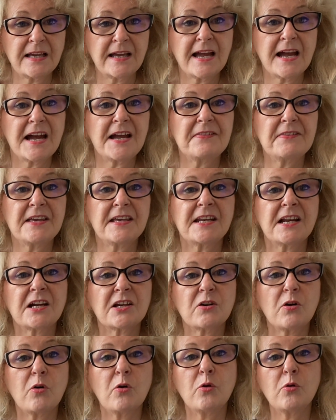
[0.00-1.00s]
And then I
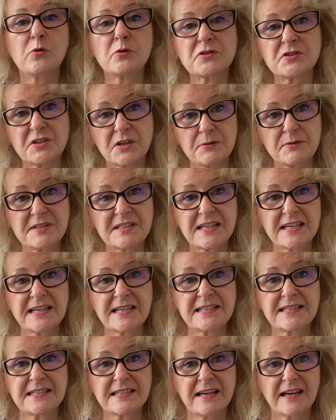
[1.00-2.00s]
also
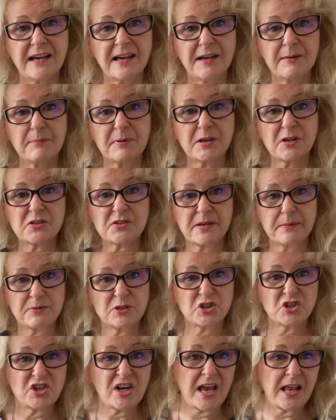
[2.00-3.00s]
did, because I'm
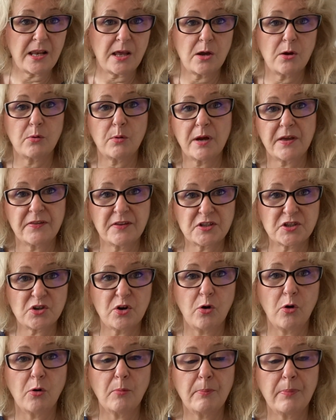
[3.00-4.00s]
shallow at the
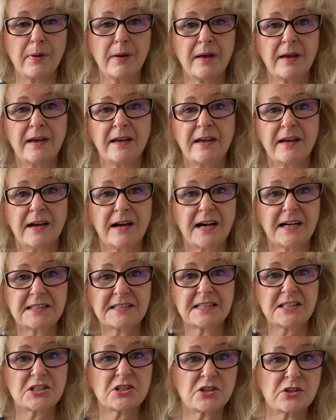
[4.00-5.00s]
top, I
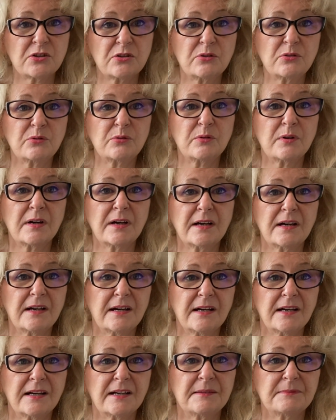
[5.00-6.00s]
did 2,
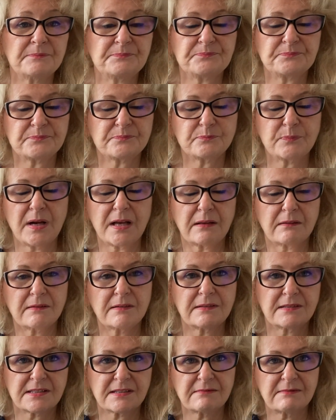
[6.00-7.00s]
well,
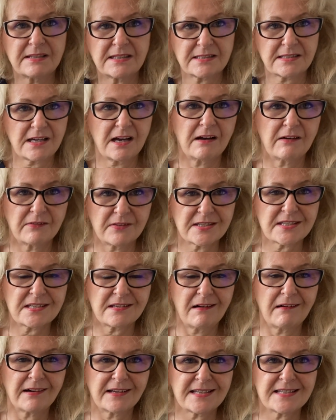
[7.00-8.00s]
it's cut on the
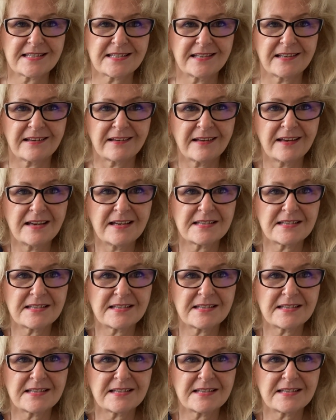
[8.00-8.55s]
side, isn't it?